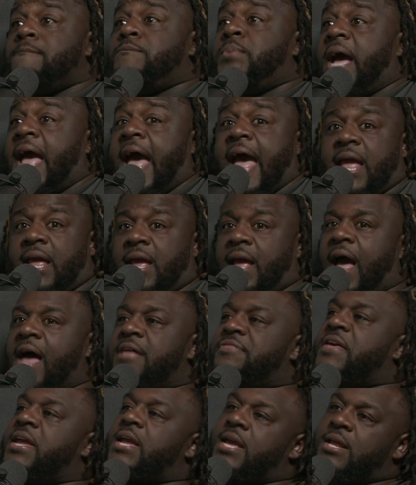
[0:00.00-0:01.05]
but I
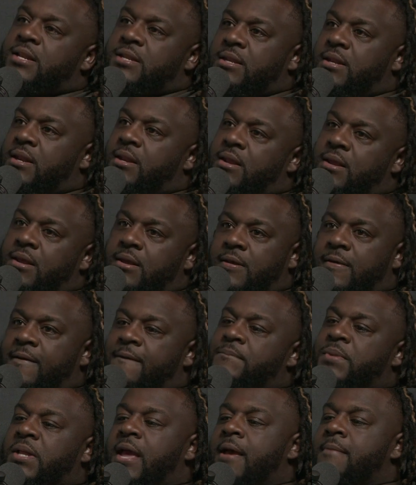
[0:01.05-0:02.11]
think it
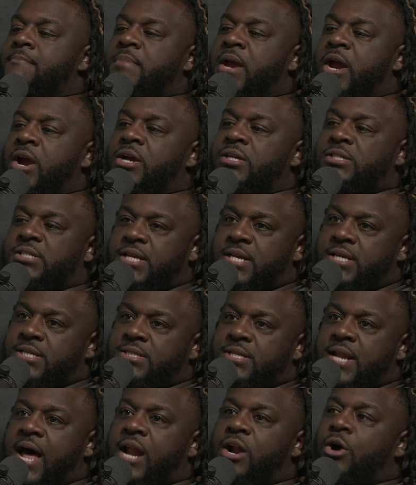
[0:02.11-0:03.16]
and marriage
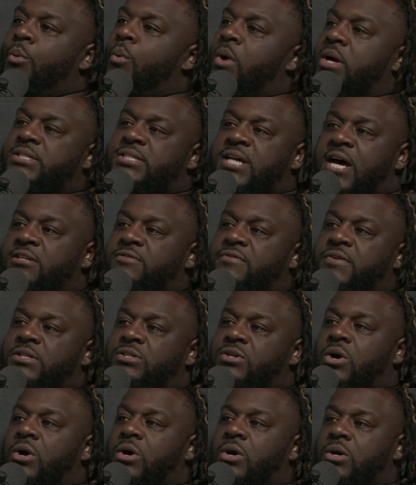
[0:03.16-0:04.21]
is not a one size fits
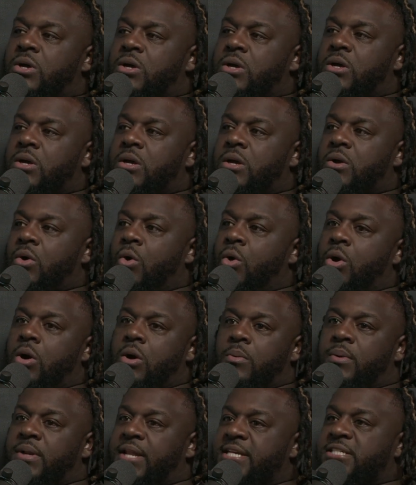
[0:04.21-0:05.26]
all, or
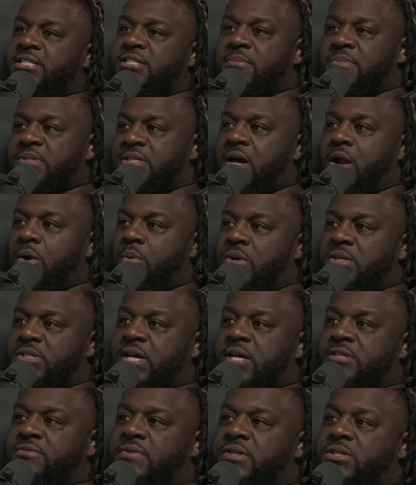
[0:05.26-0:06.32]
a relationship is not a one
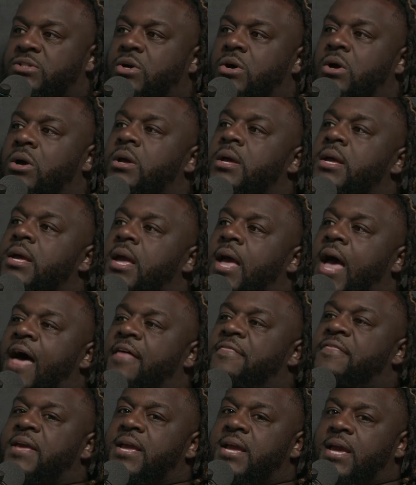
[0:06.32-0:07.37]
size fits all. Right. I
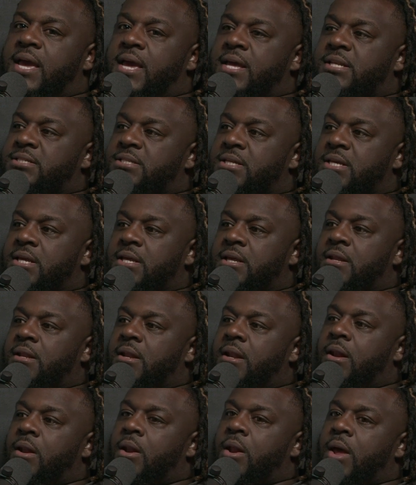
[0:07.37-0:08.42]
think it's
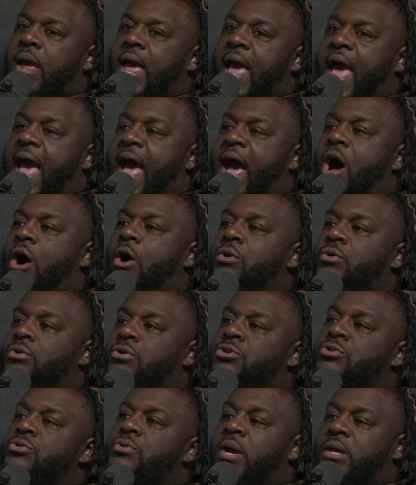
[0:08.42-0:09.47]
how
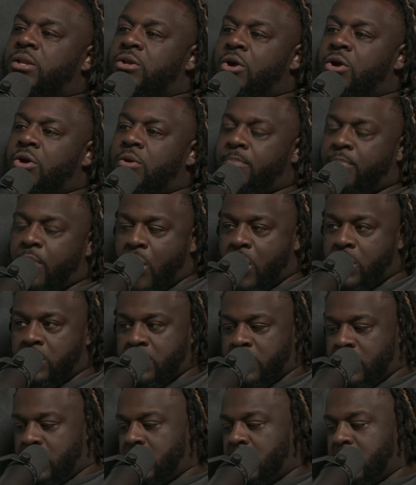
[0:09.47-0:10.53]
you and your
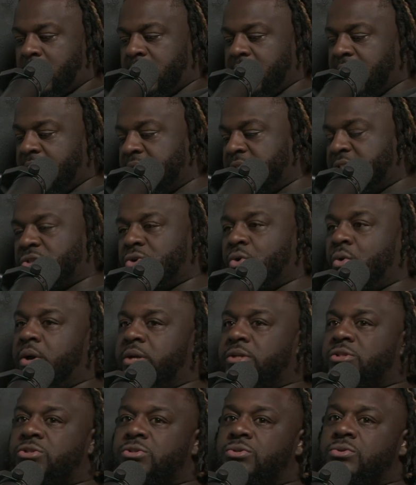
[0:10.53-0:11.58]
partner is
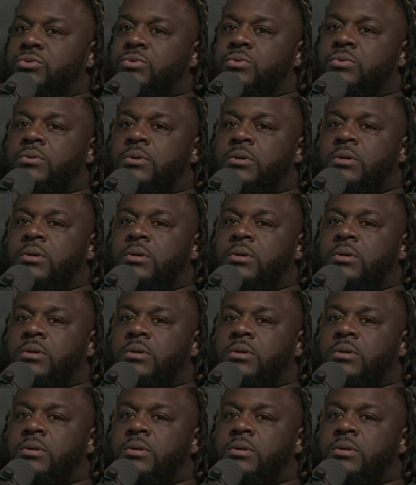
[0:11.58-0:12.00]
going to